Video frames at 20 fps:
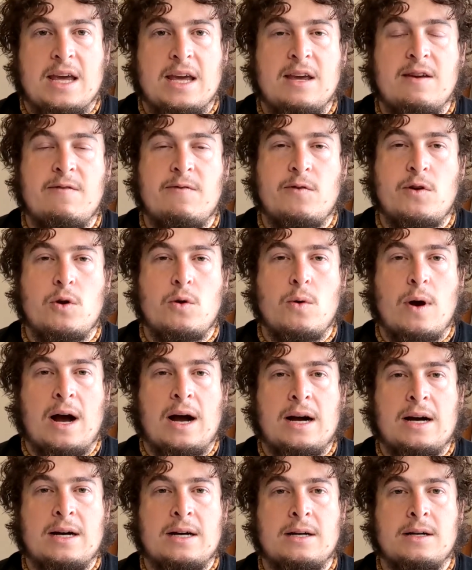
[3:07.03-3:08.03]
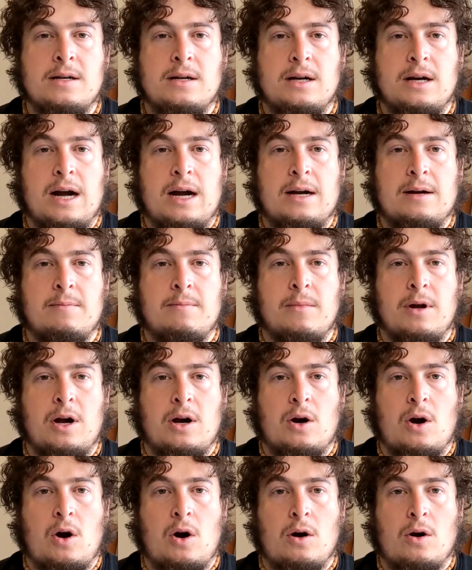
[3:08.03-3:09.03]
If you are
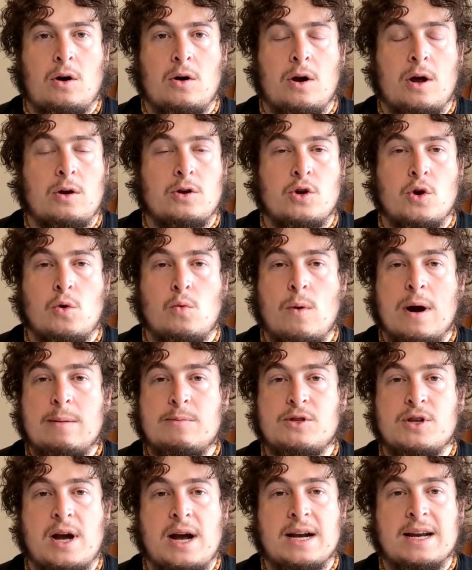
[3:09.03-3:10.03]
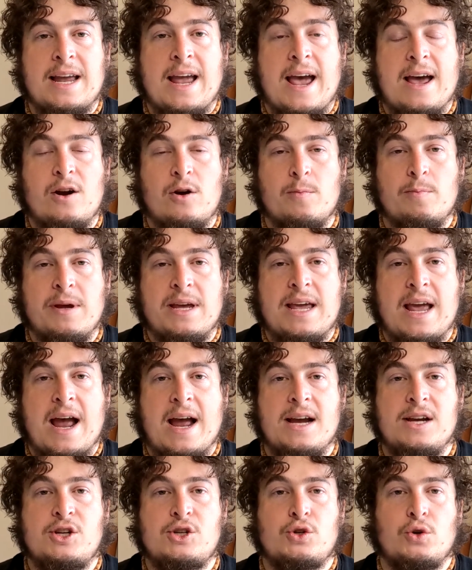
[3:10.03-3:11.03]
your website cannot be
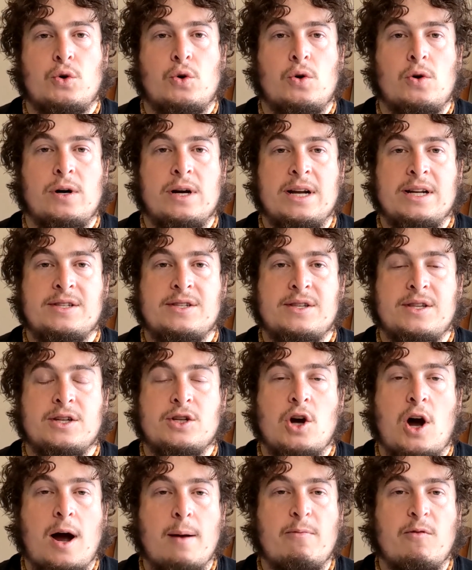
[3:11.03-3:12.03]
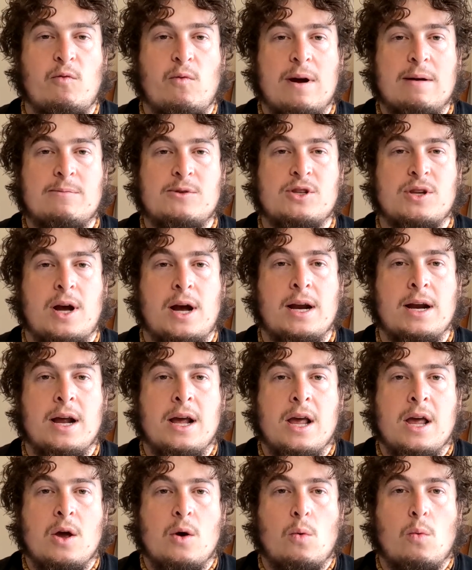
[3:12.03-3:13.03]
cached, or it's the type of website
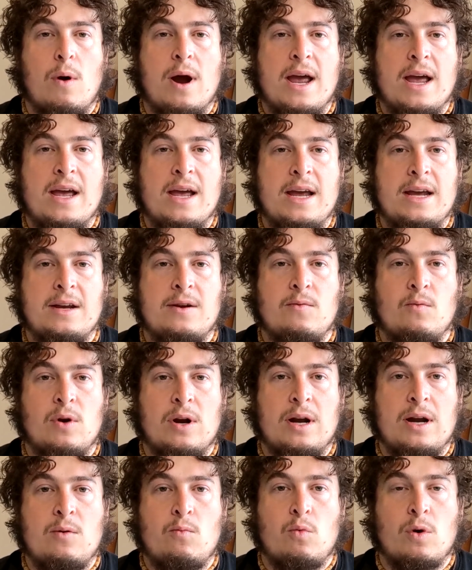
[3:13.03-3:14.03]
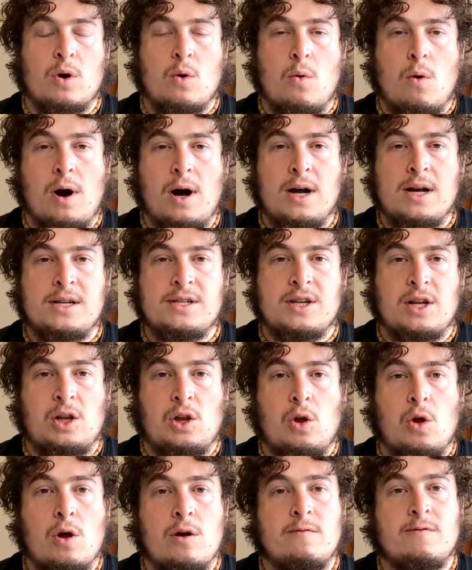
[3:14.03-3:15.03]
where it requires a
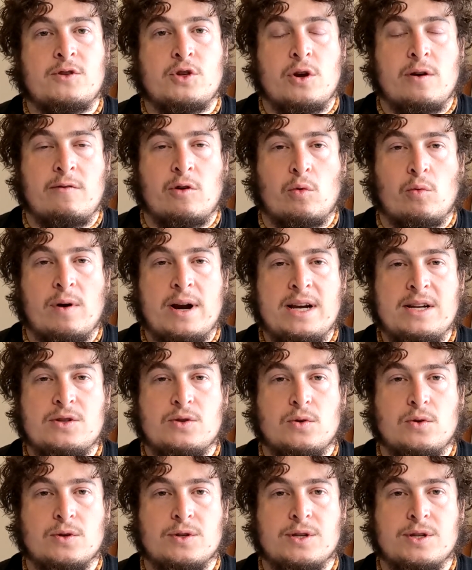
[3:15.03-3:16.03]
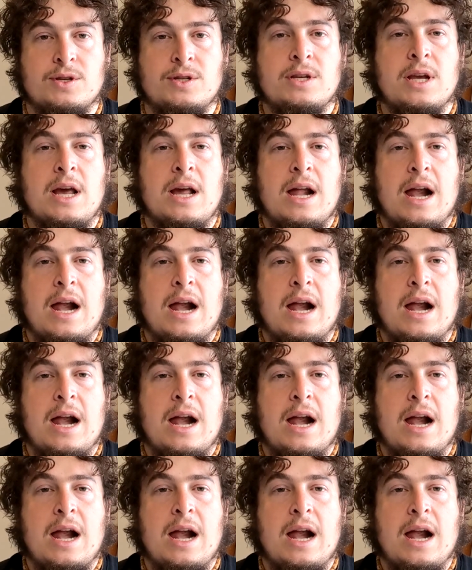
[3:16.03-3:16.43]
lot of server resources,